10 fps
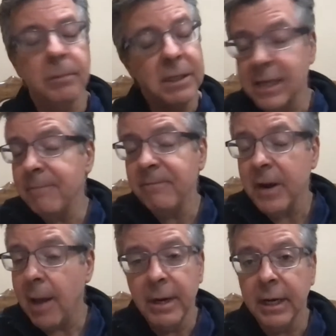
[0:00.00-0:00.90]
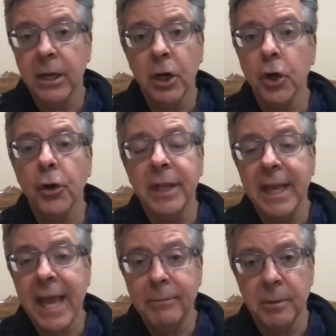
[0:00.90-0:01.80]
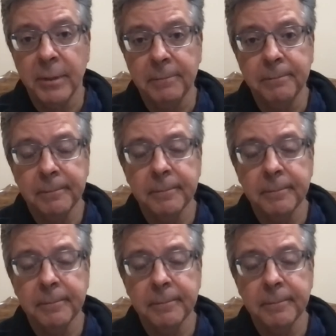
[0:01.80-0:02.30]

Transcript: The same phenomenon can occur in the abdomen.